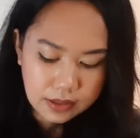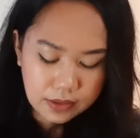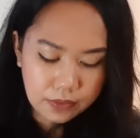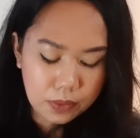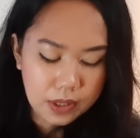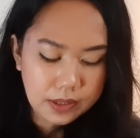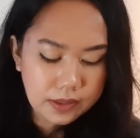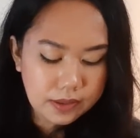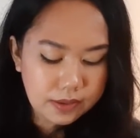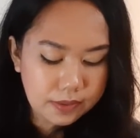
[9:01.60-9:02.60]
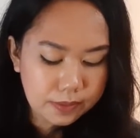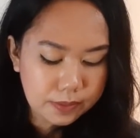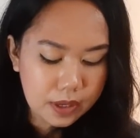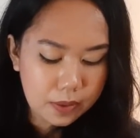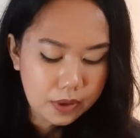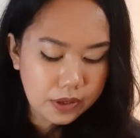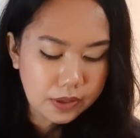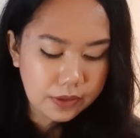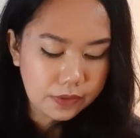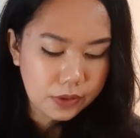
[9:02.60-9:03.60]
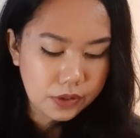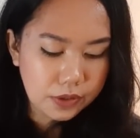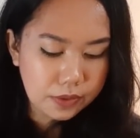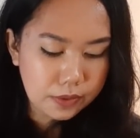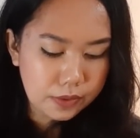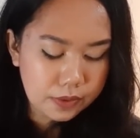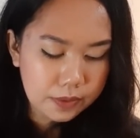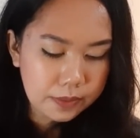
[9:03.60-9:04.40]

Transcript: Ace of Wands. How are you in the future?